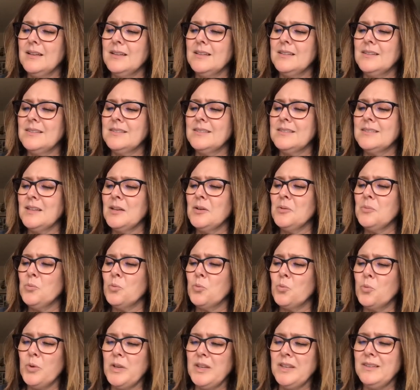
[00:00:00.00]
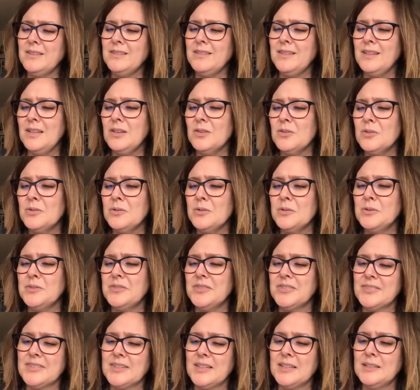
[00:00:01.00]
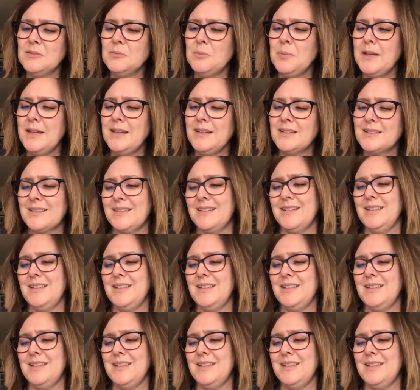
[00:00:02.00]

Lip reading: Some wheezy old sun-baked